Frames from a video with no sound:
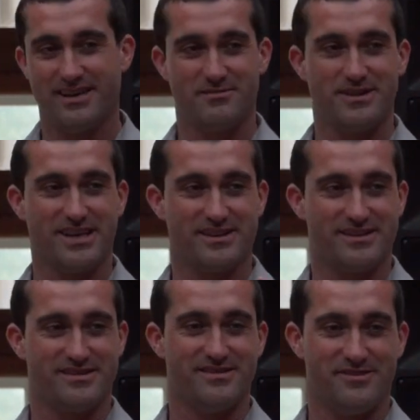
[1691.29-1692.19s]
And we take
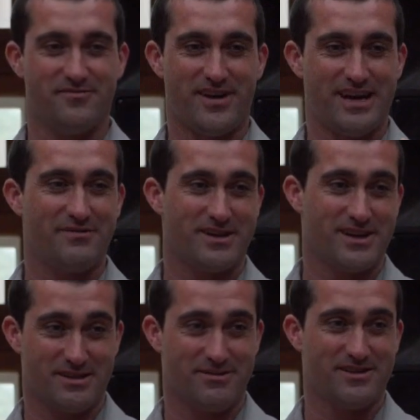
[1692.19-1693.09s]
the five, we
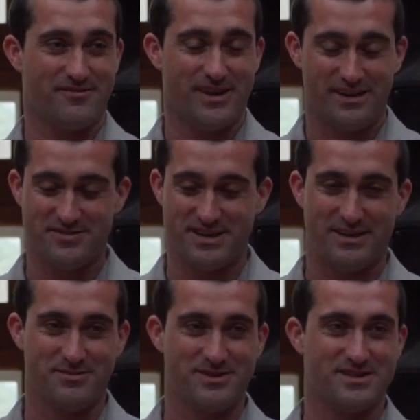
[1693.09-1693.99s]
cut them into five
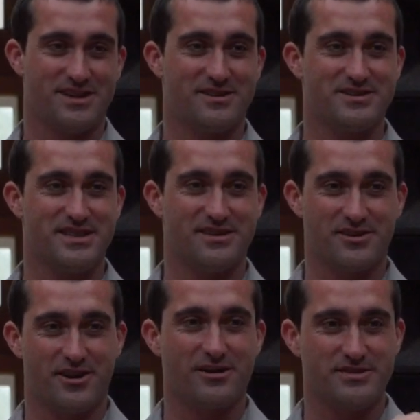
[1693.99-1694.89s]
samples to understand
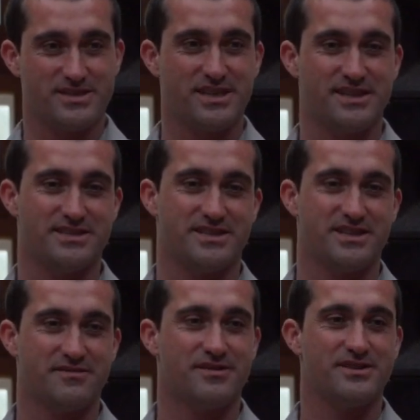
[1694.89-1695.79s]
the carbon changes
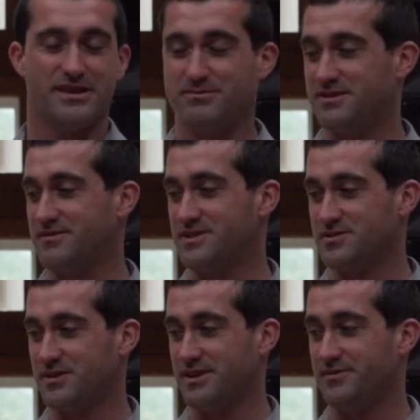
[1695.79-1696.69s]
at different depths of the
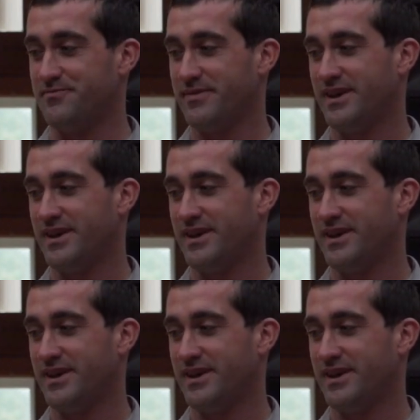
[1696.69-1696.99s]
soil.